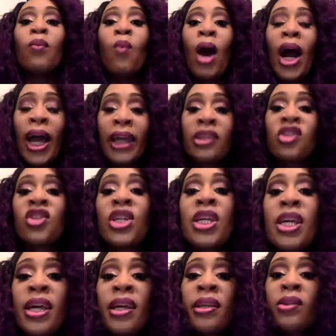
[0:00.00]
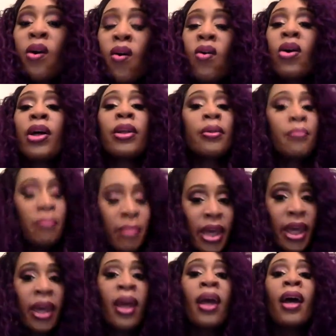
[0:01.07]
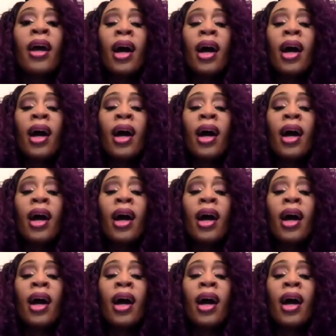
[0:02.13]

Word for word: wide she is on me.